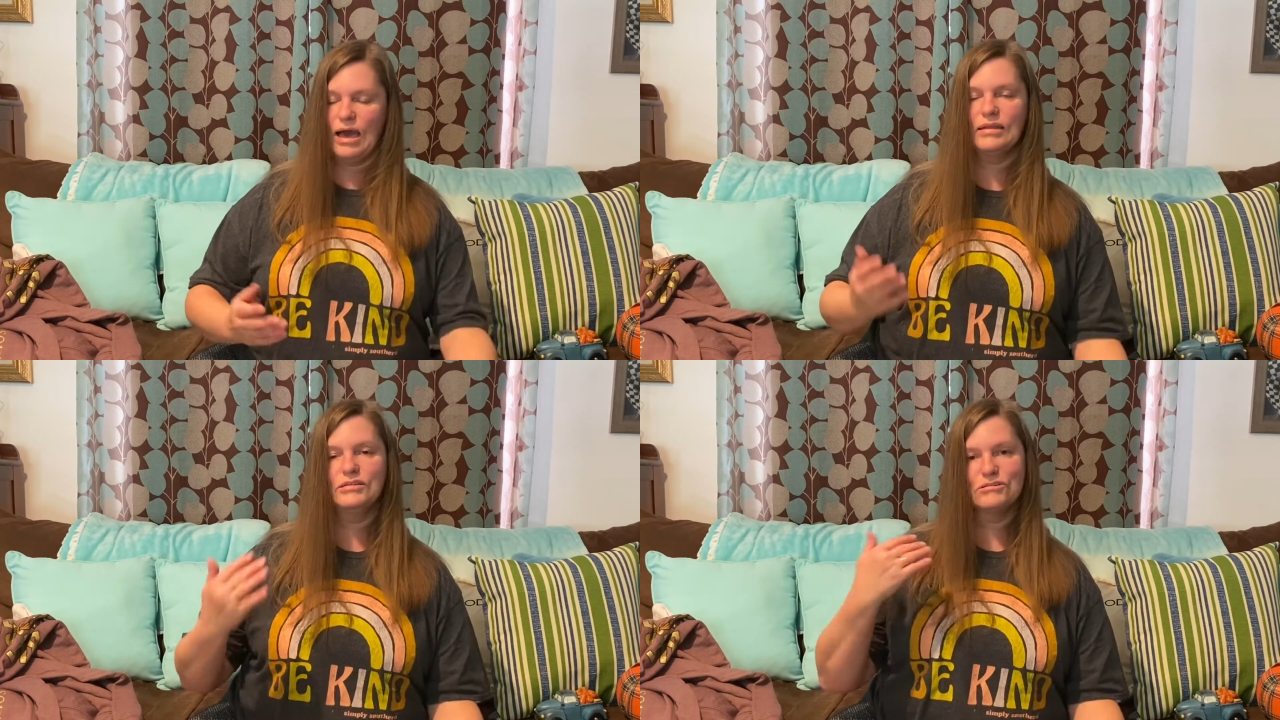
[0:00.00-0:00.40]

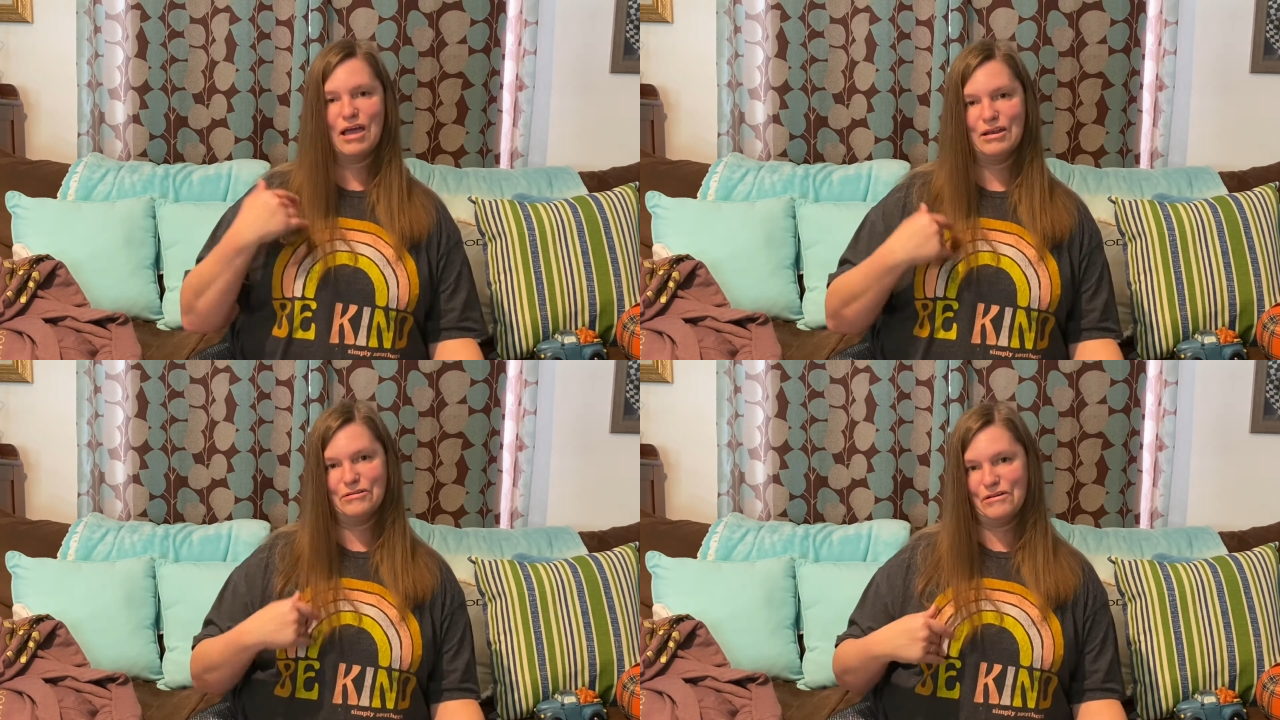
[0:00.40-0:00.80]
I did
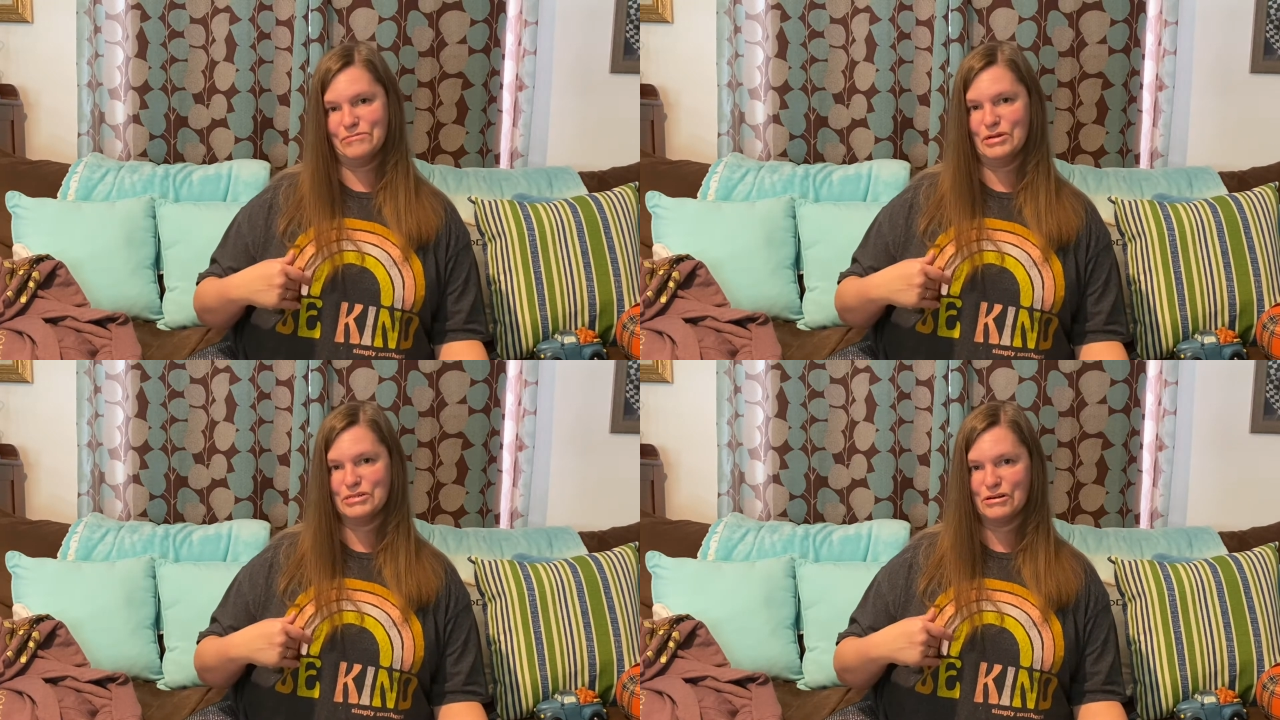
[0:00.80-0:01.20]
try it on over
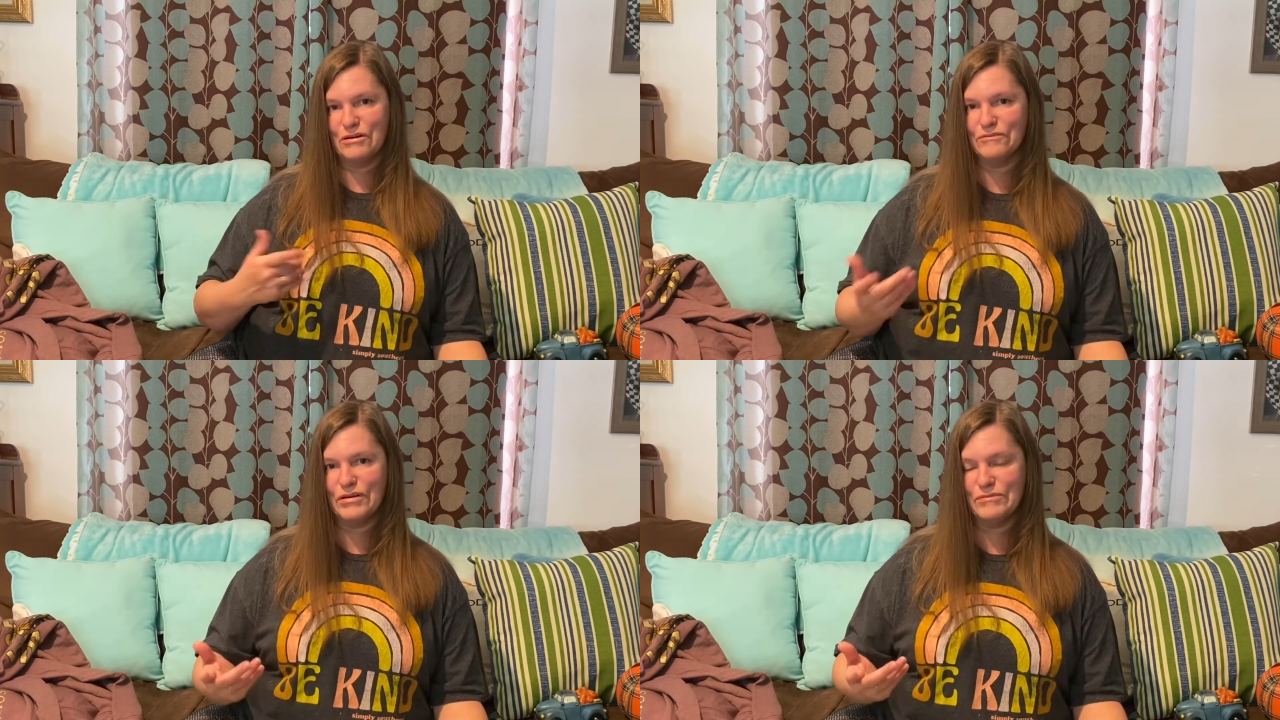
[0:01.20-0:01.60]
my shirt
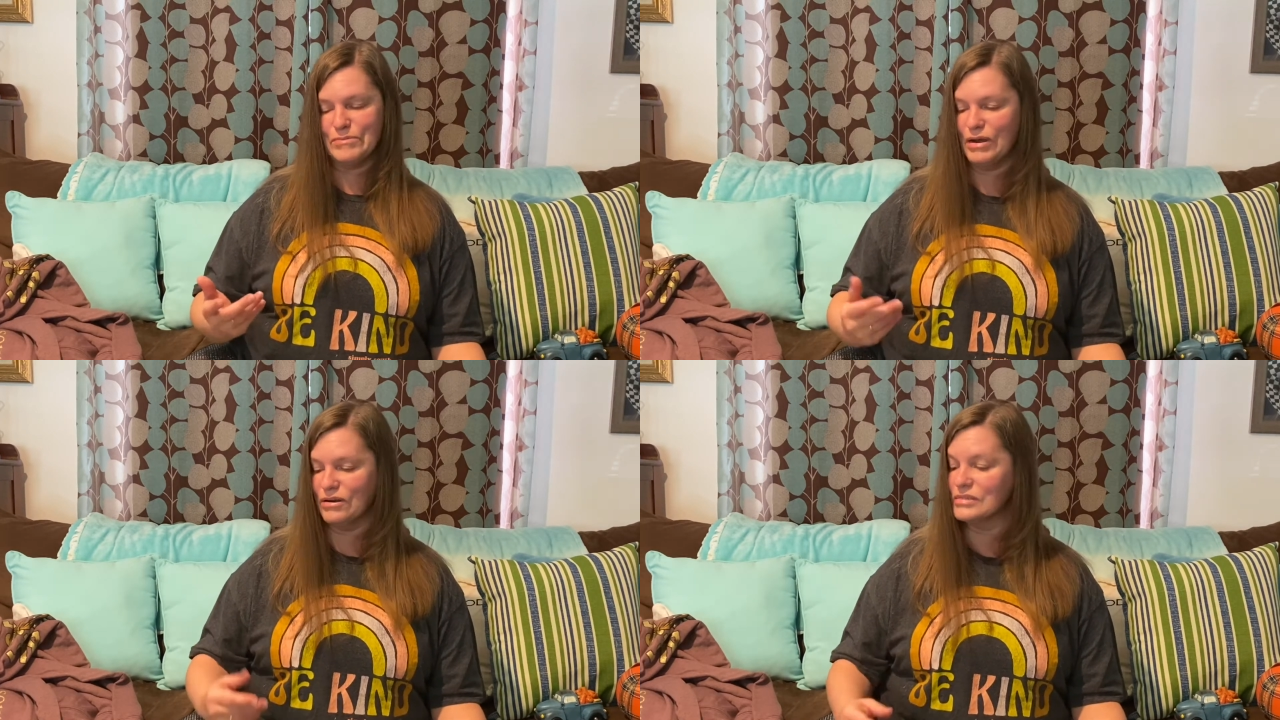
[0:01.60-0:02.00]
in front of a
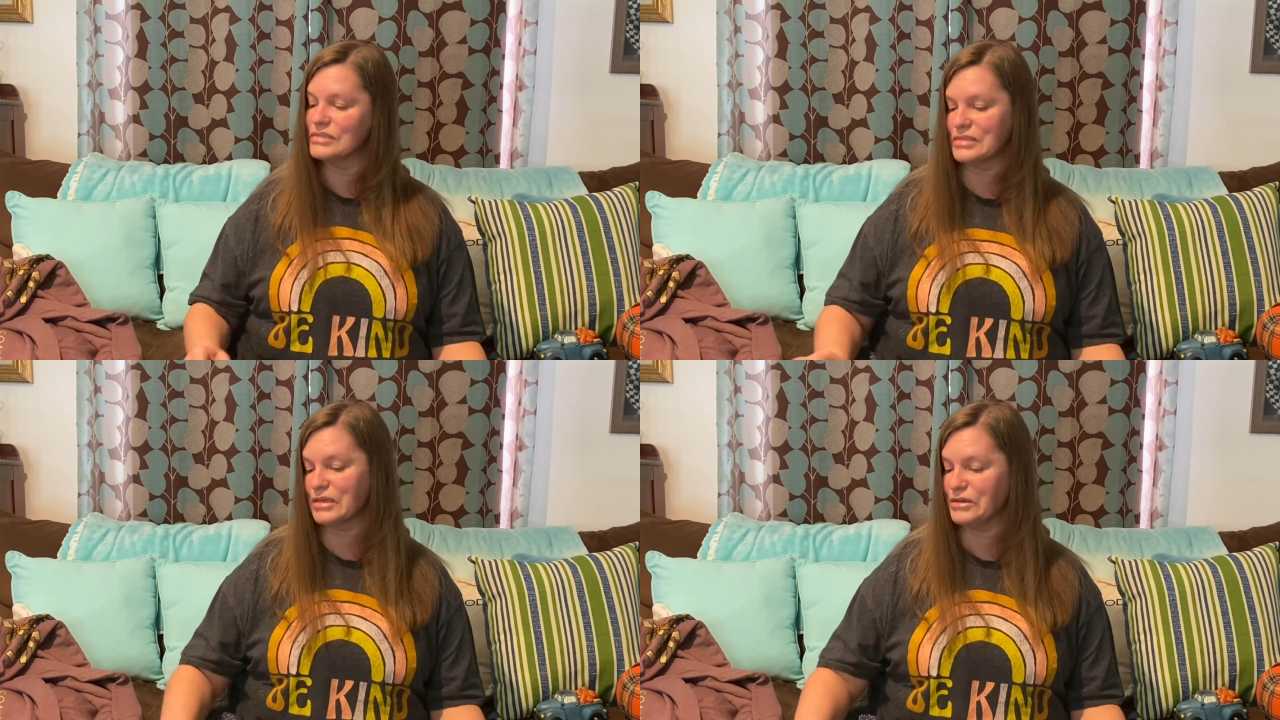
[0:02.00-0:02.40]
mirror
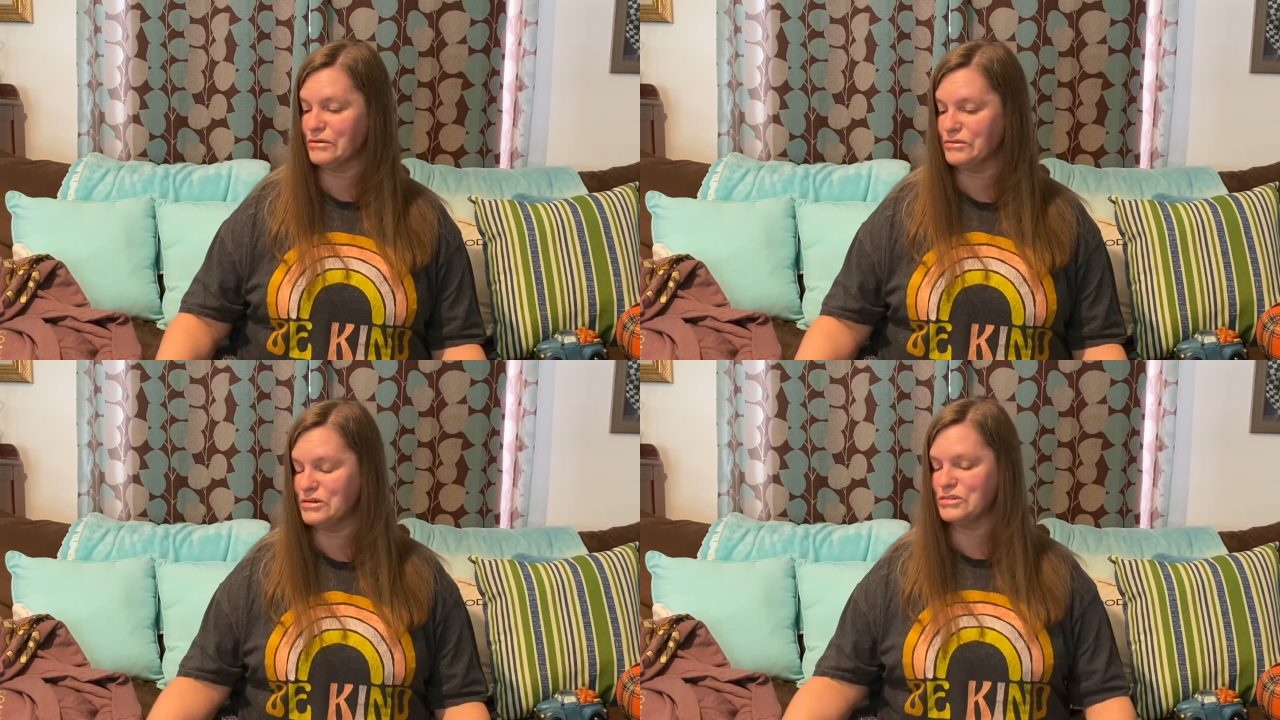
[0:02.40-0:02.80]
since I couldn't go
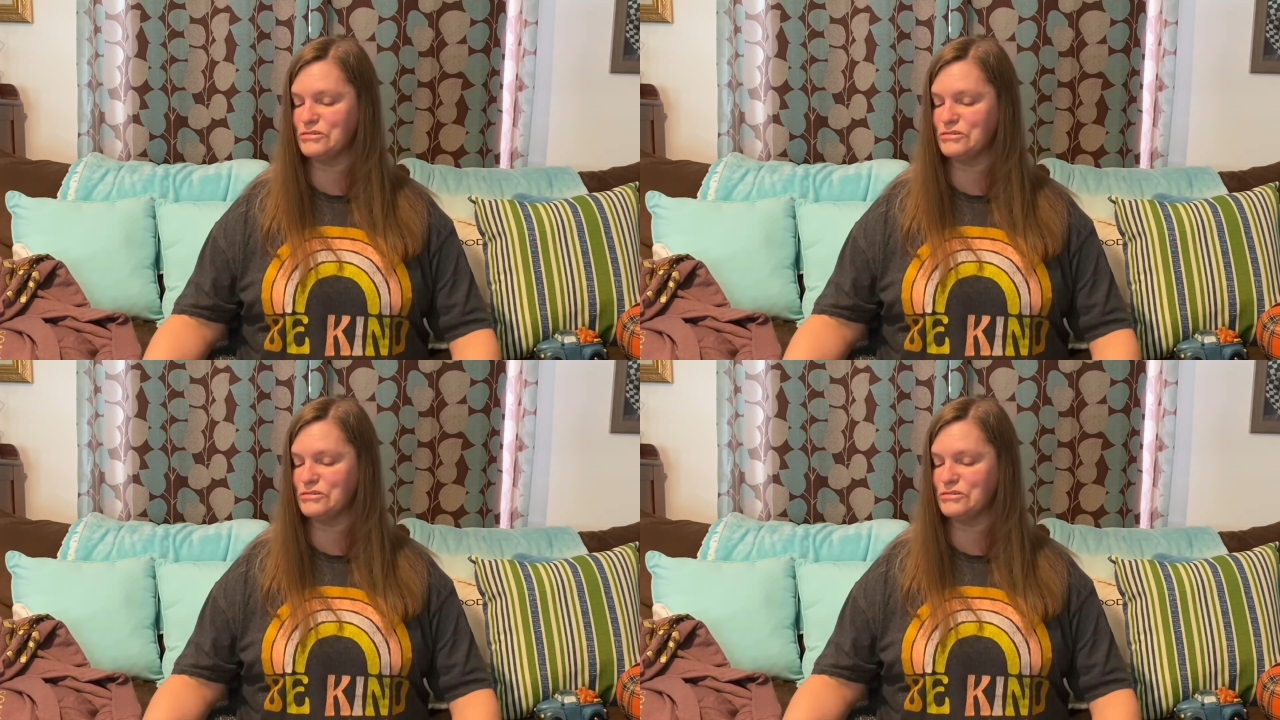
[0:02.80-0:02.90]
in the